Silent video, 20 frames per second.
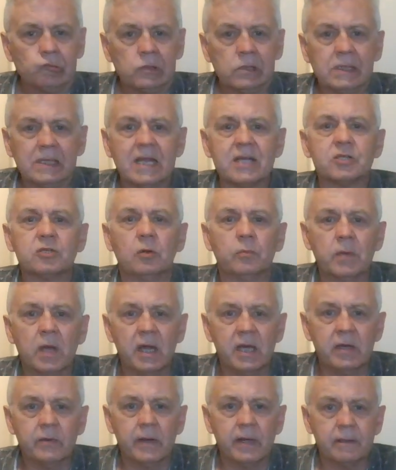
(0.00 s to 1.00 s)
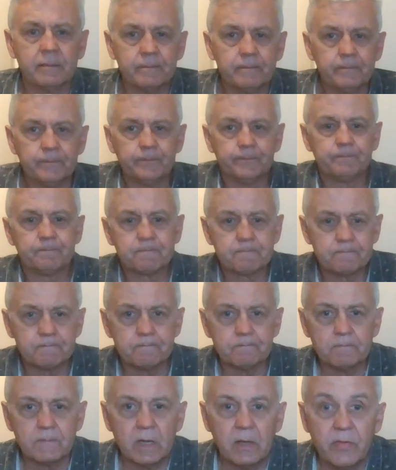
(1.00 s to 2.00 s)
Let's hope not anyway.
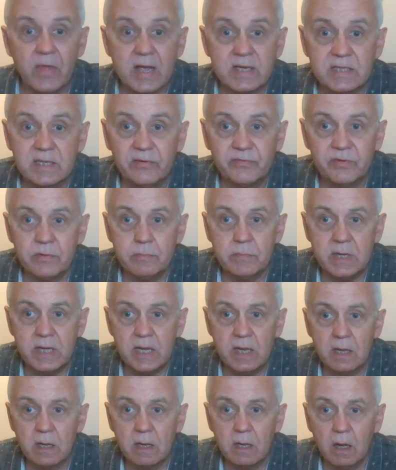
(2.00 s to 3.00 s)
That's it from me.